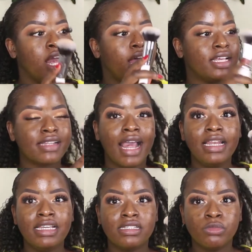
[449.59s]
A
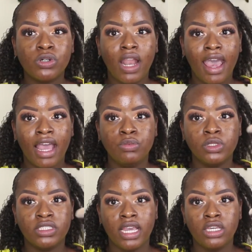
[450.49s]
slightly smaller head
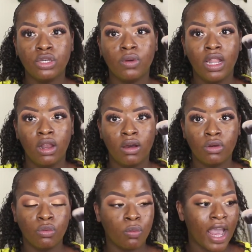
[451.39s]
will take you a
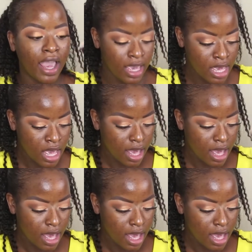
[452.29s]
long way.